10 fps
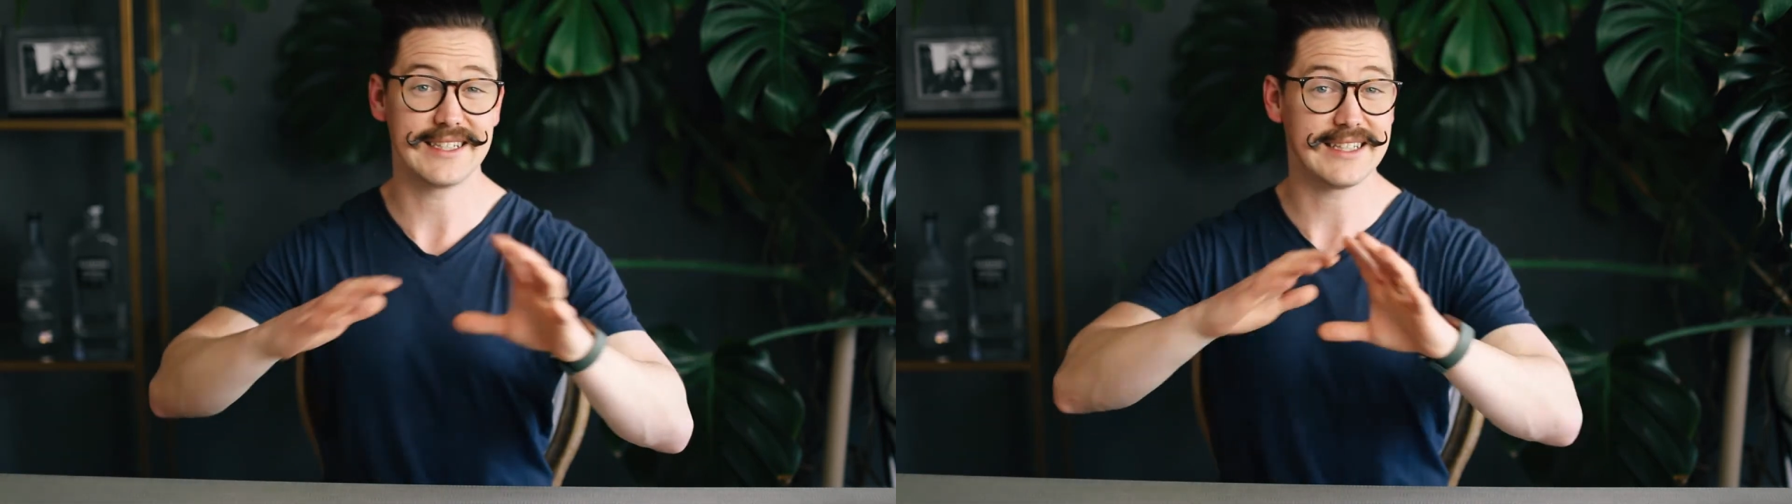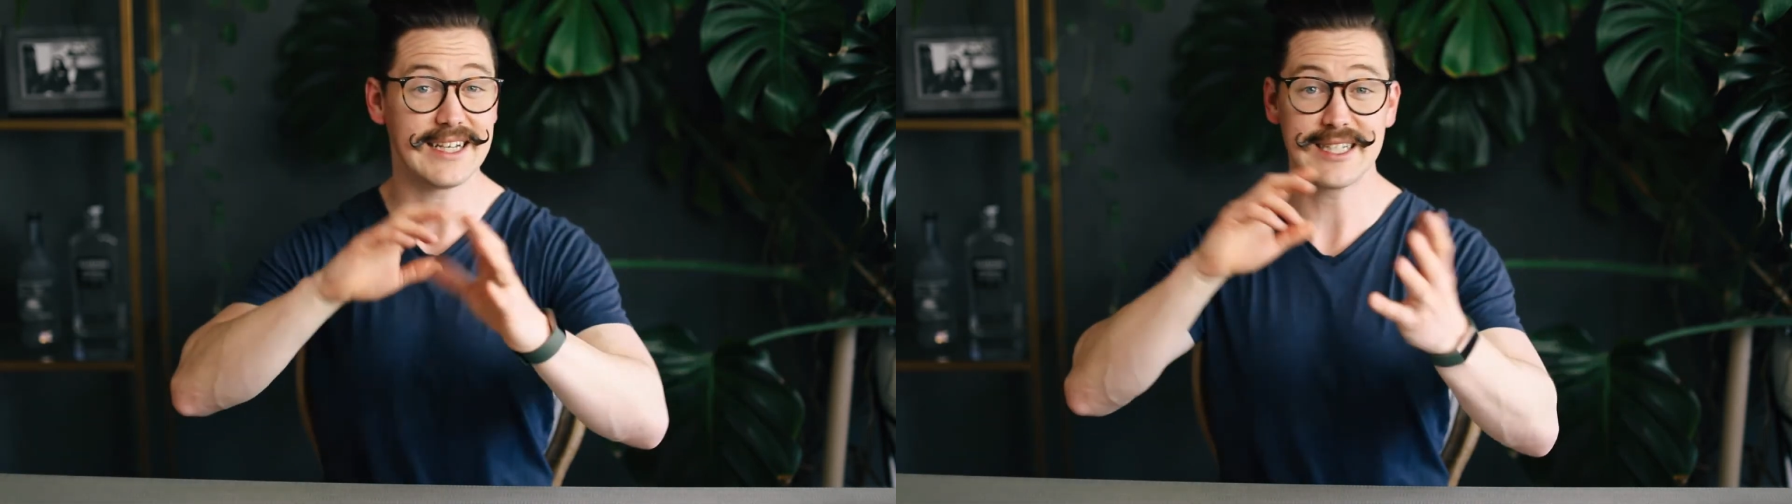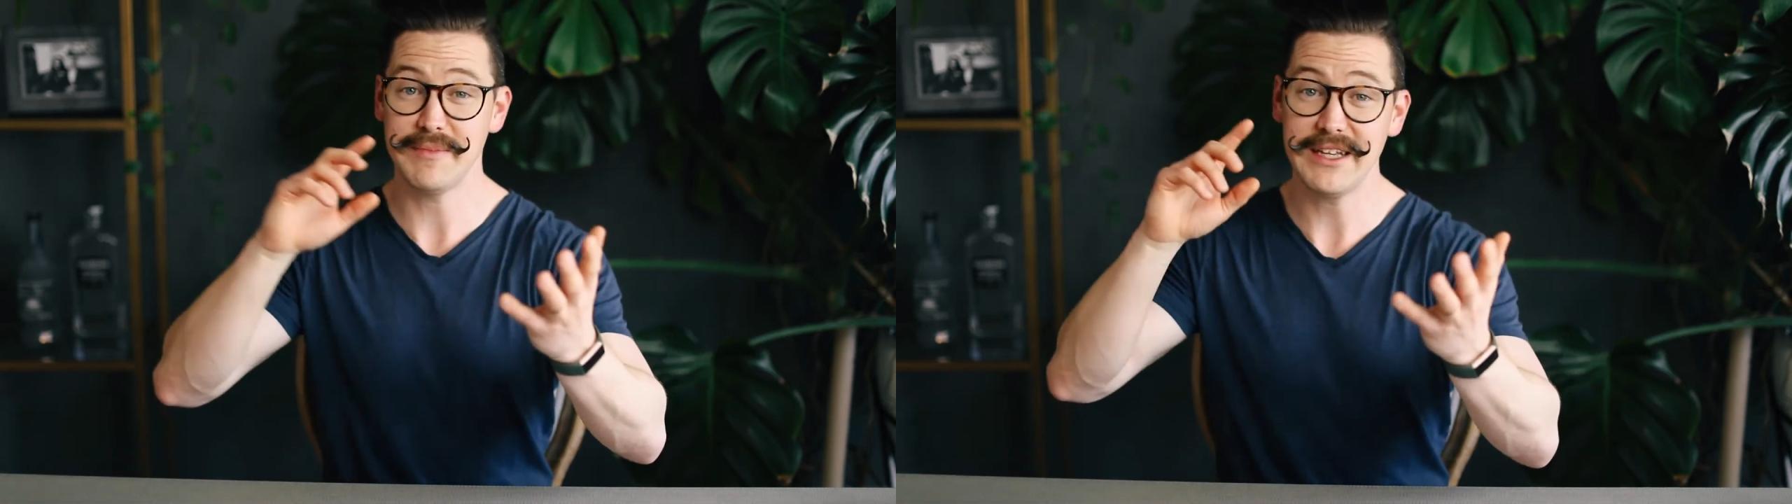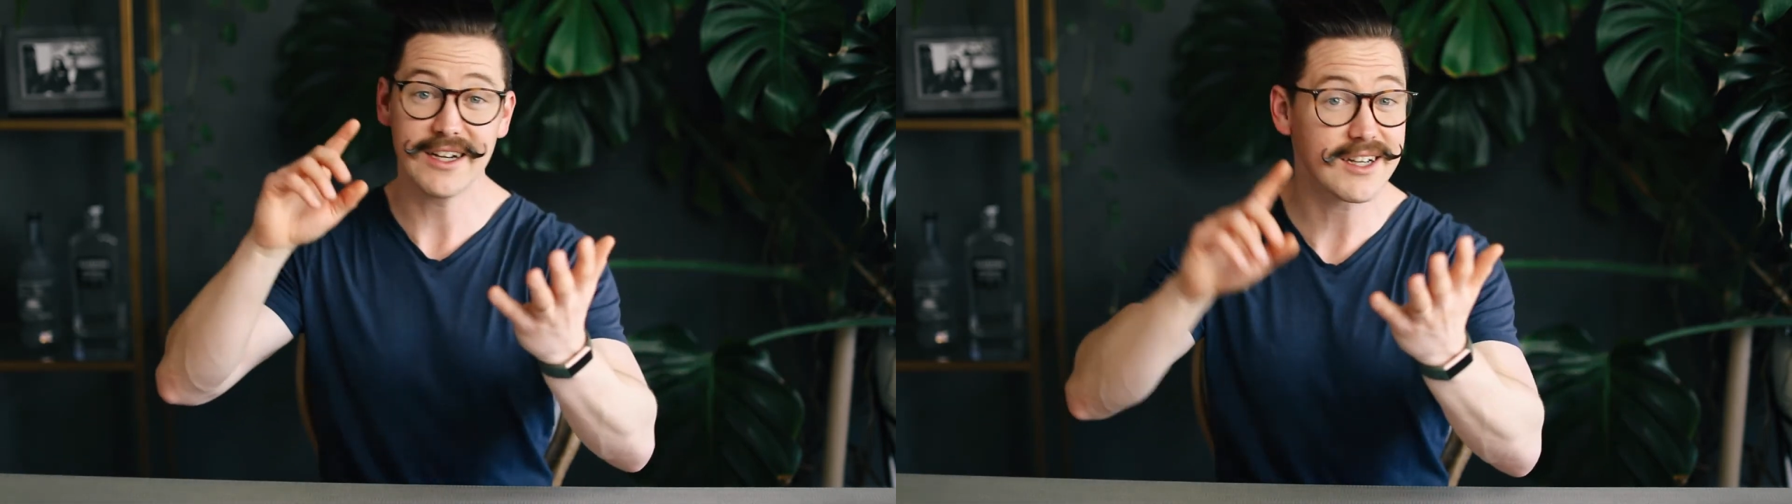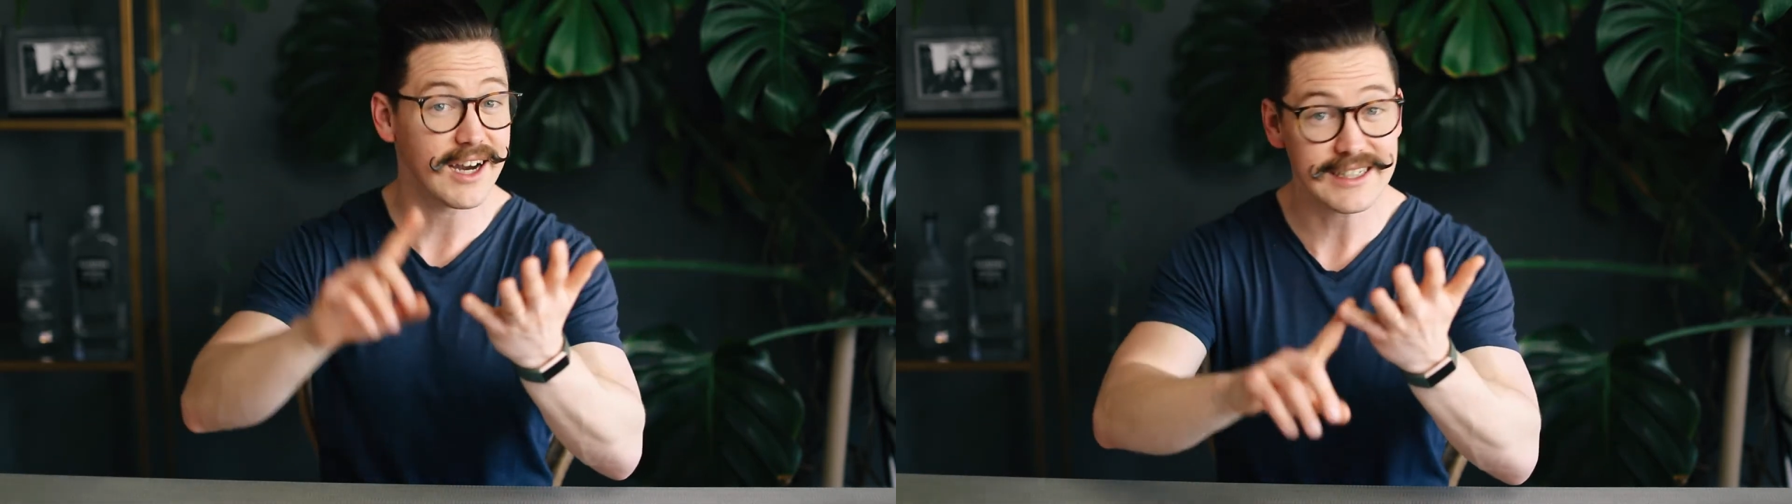it doesn't mean you're
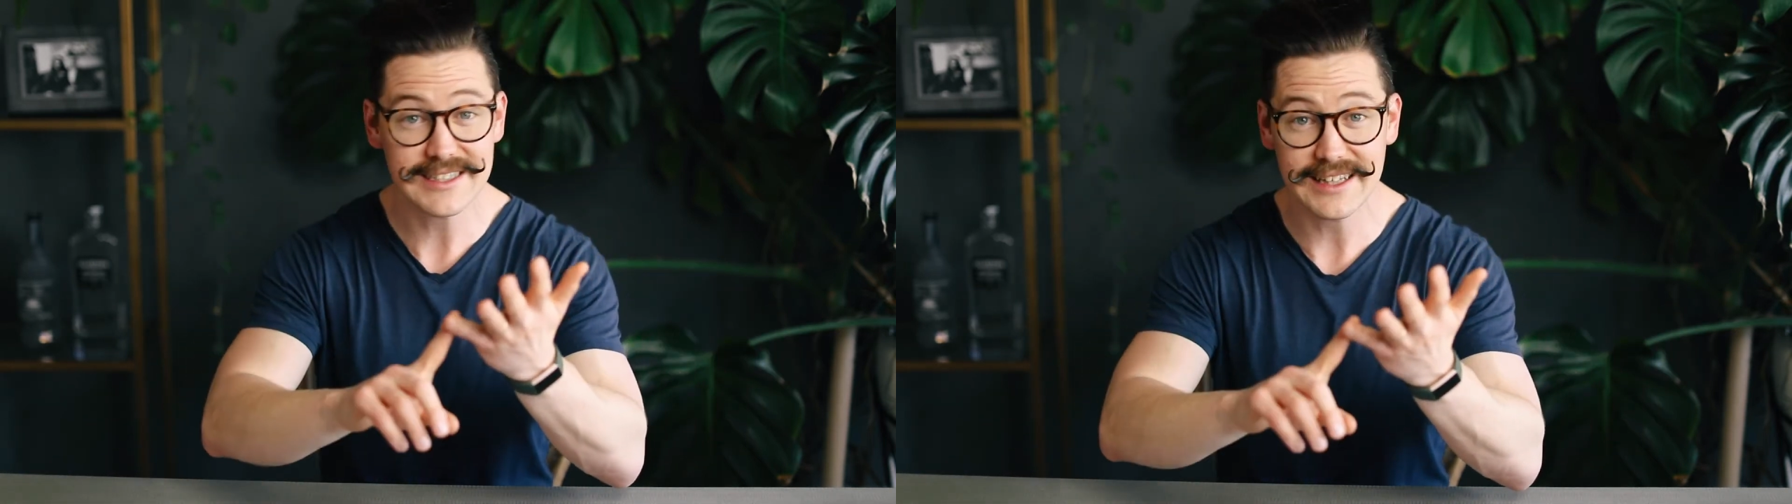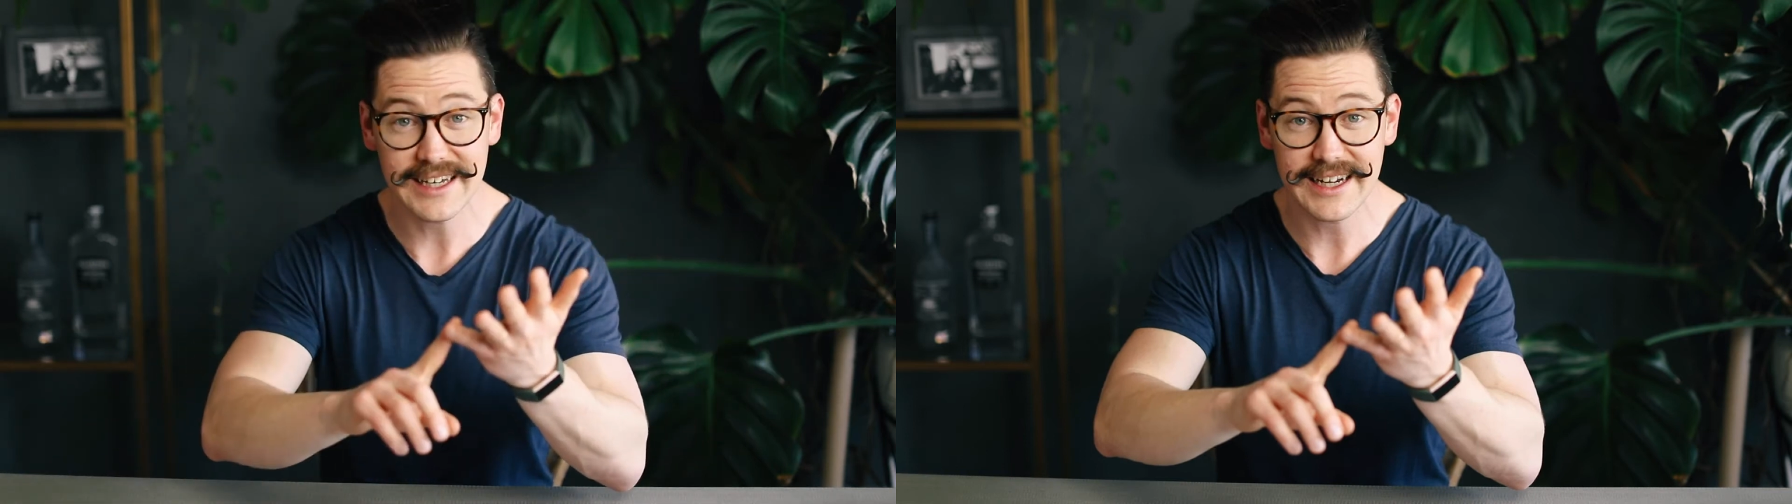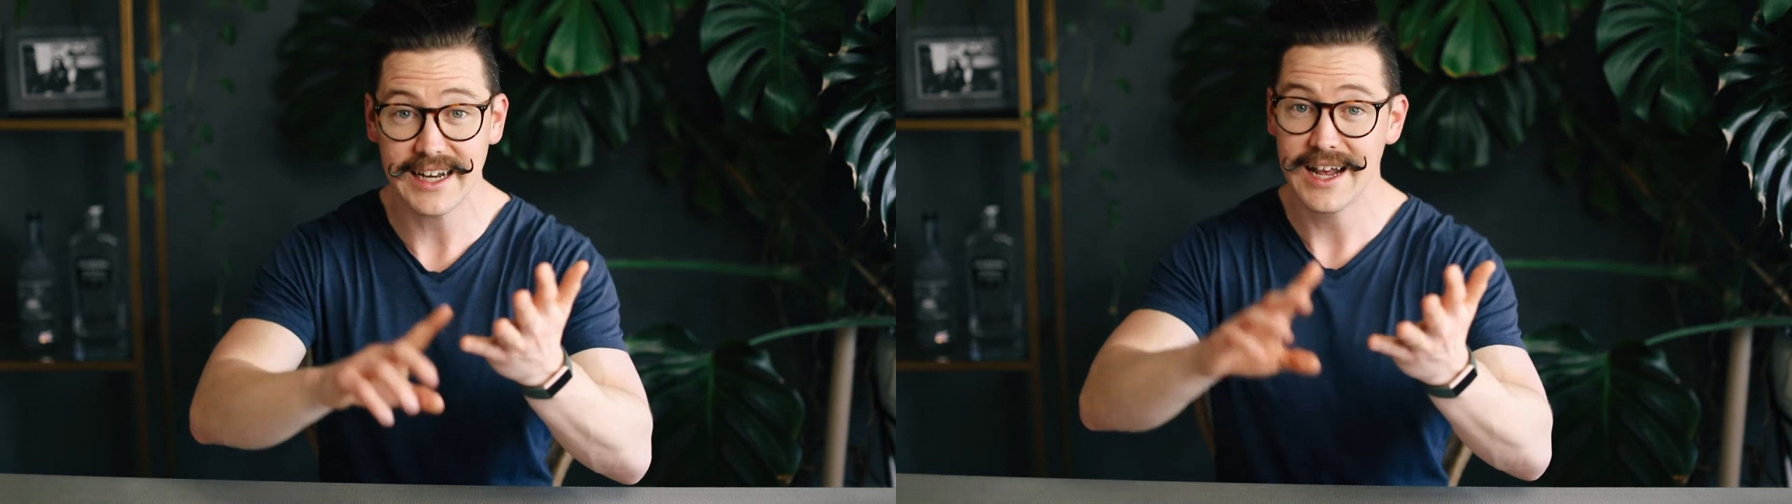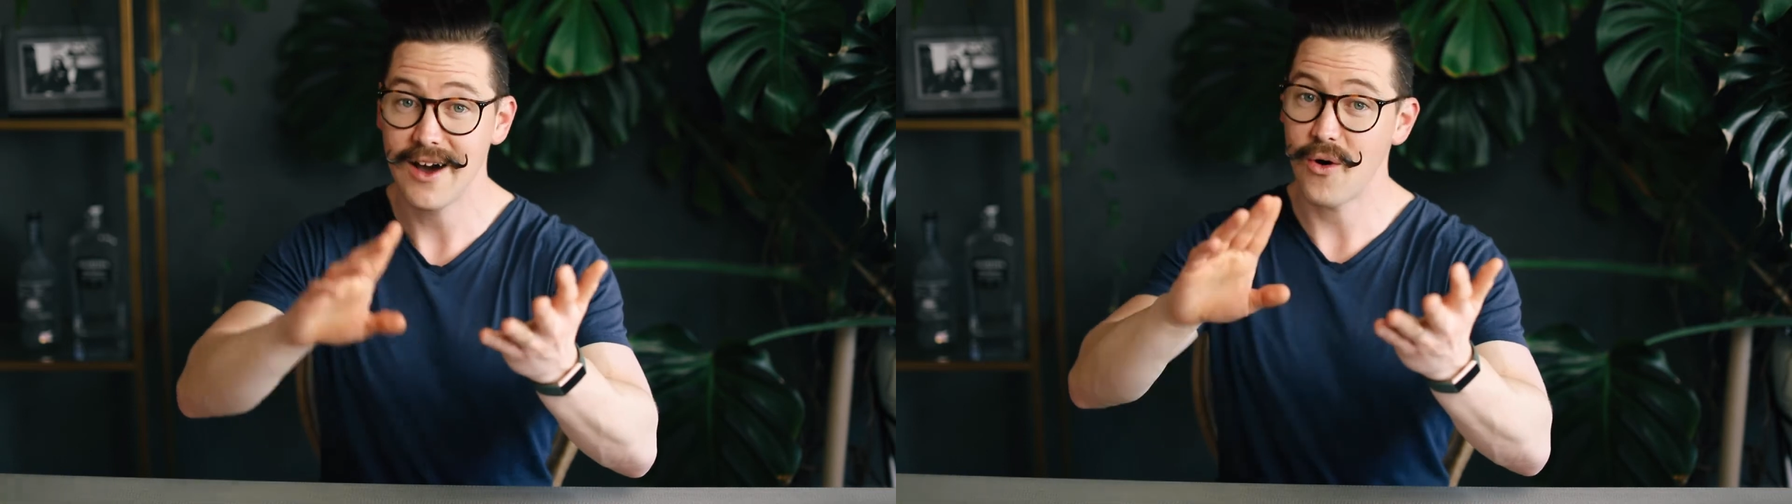gonna delete it